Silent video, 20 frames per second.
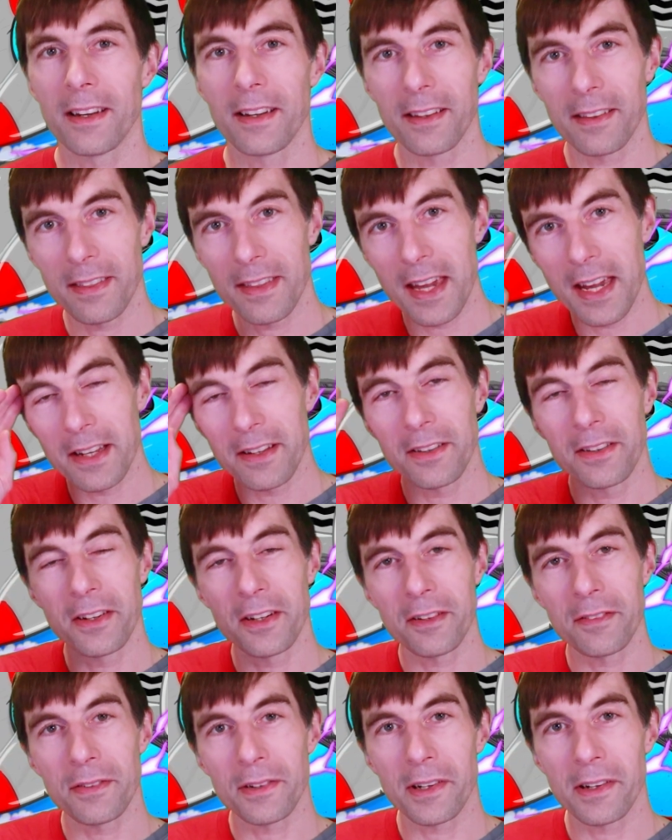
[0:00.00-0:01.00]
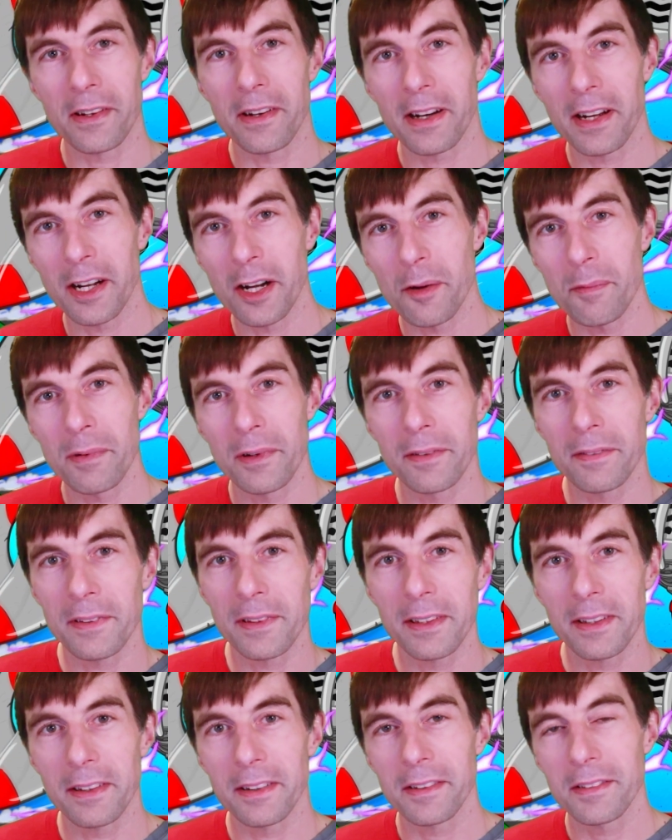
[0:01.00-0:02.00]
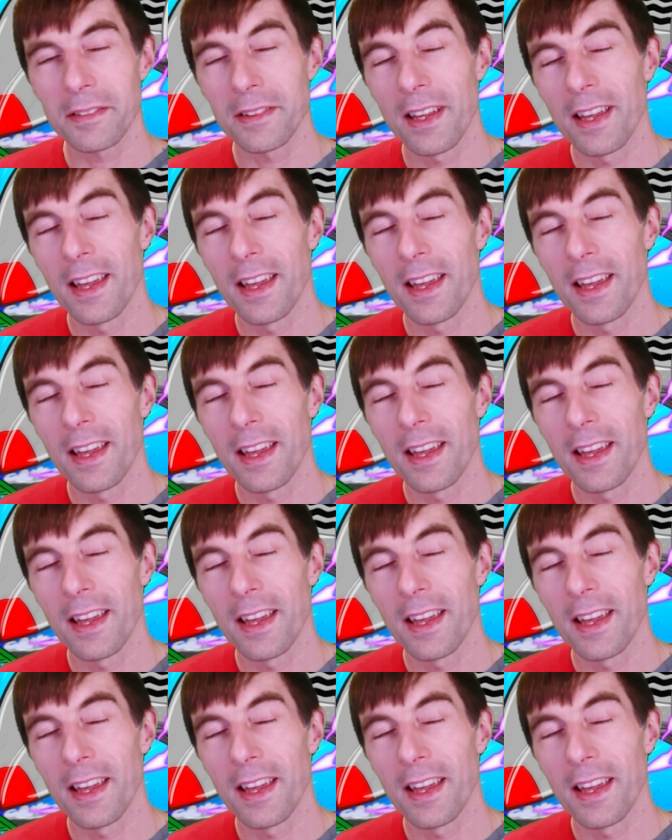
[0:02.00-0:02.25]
Thank you, Yerk, for all your help over the years.